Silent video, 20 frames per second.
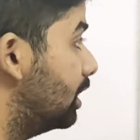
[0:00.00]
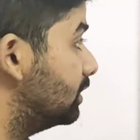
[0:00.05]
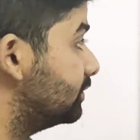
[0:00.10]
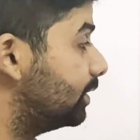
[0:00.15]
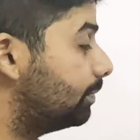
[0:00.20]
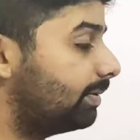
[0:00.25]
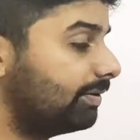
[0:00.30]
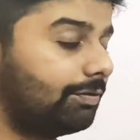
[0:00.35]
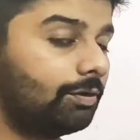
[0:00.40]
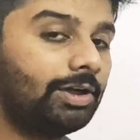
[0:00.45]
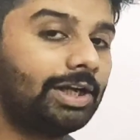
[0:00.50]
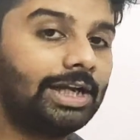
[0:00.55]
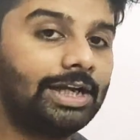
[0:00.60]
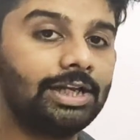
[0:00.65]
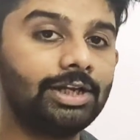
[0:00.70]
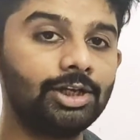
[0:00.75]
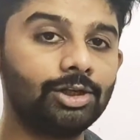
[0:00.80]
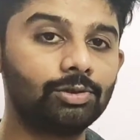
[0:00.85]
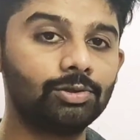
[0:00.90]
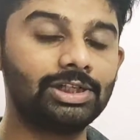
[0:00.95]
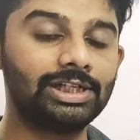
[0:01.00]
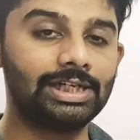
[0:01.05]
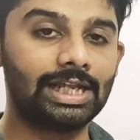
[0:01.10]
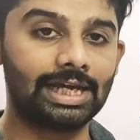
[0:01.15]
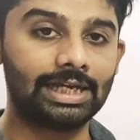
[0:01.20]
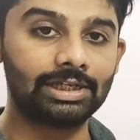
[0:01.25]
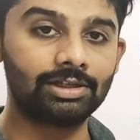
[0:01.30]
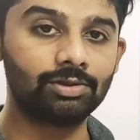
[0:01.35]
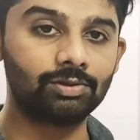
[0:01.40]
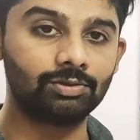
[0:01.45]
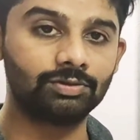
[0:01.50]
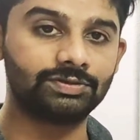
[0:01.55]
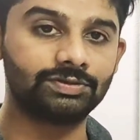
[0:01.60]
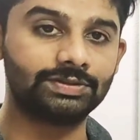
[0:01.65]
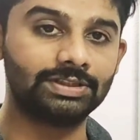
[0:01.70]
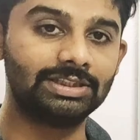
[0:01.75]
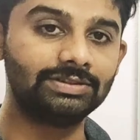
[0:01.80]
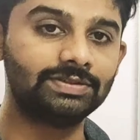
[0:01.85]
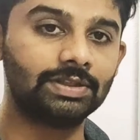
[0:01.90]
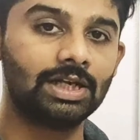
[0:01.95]
So before getting into the
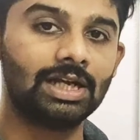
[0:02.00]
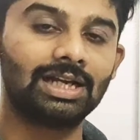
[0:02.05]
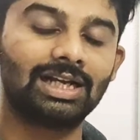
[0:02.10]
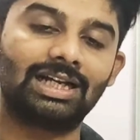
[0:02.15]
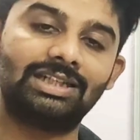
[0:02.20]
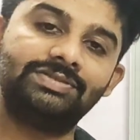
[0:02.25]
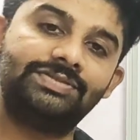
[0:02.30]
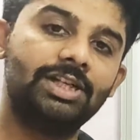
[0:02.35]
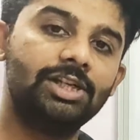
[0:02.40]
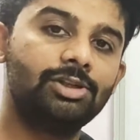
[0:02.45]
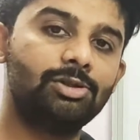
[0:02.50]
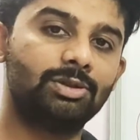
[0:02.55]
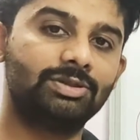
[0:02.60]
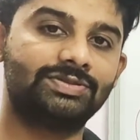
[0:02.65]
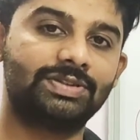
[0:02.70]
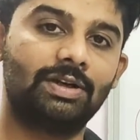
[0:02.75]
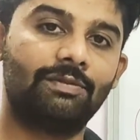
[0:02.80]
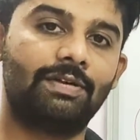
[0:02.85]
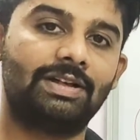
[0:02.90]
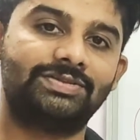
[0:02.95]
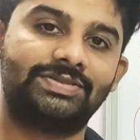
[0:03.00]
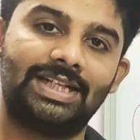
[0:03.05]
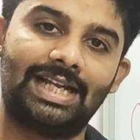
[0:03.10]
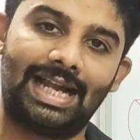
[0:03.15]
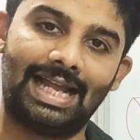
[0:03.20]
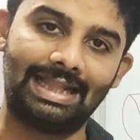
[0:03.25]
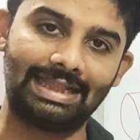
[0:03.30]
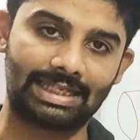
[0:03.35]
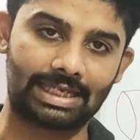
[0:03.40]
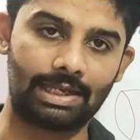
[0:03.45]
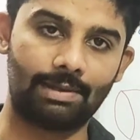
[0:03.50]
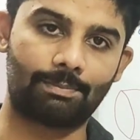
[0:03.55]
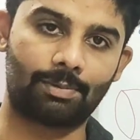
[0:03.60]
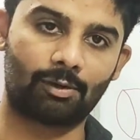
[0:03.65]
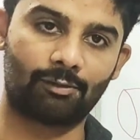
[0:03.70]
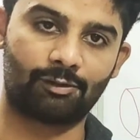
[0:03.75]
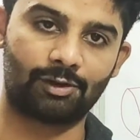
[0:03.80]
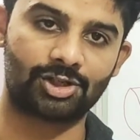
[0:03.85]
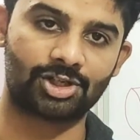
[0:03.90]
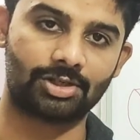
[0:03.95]
diagnosis, consider yourself as a healthcare
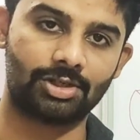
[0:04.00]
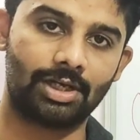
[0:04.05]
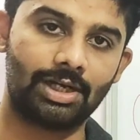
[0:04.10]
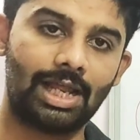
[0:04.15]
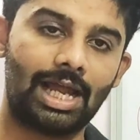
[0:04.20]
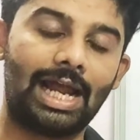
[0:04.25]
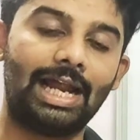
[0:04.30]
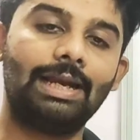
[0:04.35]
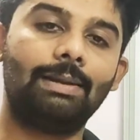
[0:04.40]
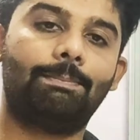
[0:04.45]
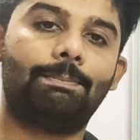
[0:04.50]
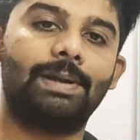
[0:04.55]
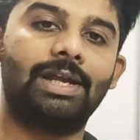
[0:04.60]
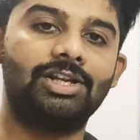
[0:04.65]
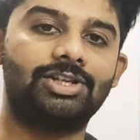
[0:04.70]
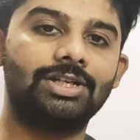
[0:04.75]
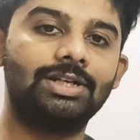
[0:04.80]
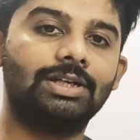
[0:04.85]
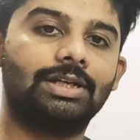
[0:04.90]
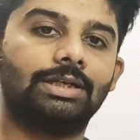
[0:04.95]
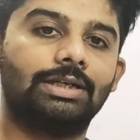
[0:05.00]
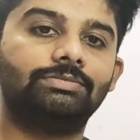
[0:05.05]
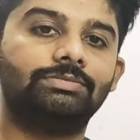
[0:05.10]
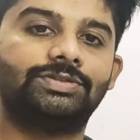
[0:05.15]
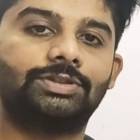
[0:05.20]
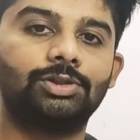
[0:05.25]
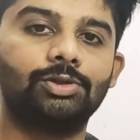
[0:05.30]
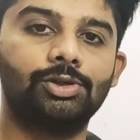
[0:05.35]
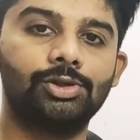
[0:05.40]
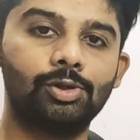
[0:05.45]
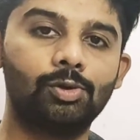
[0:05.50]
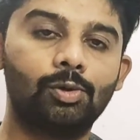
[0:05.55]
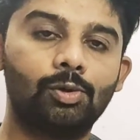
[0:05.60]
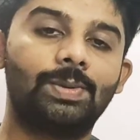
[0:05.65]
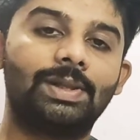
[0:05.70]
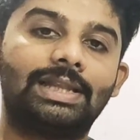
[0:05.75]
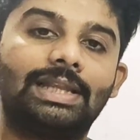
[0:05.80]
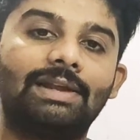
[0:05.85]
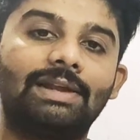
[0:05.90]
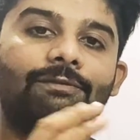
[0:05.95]
professional and a patient comes to you
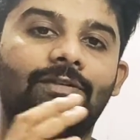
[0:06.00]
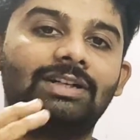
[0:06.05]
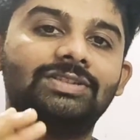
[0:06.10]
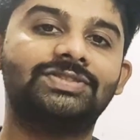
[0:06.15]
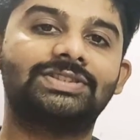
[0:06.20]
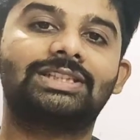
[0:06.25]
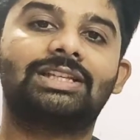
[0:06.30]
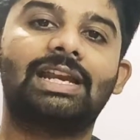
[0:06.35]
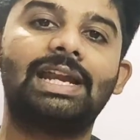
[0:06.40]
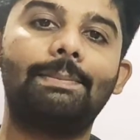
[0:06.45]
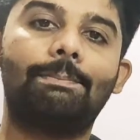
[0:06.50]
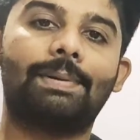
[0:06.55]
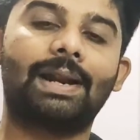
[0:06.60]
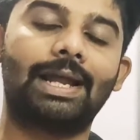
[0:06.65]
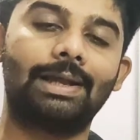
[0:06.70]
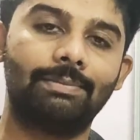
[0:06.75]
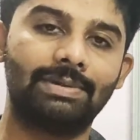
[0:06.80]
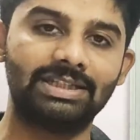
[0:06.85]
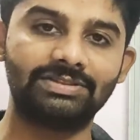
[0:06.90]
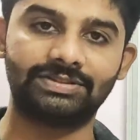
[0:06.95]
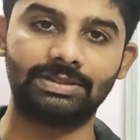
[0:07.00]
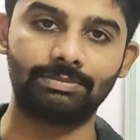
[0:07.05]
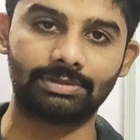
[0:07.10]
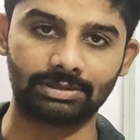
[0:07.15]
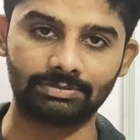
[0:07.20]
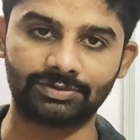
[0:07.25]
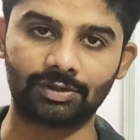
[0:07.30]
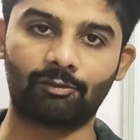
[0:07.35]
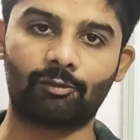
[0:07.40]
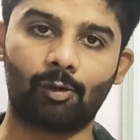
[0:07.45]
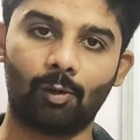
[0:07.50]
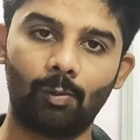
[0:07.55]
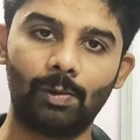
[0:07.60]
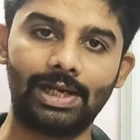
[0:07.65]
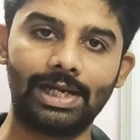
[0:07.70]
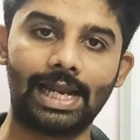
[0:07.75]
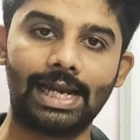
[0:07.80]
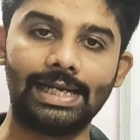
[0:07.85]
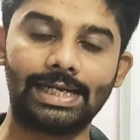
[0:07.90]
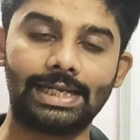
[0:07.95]
with the first three primary symptoms of
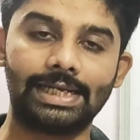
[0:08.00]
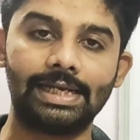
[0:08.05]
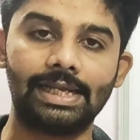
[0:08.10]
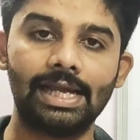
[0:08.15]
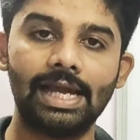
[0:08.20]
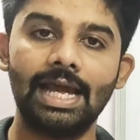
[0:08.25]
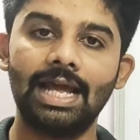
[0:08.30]
COVID-19,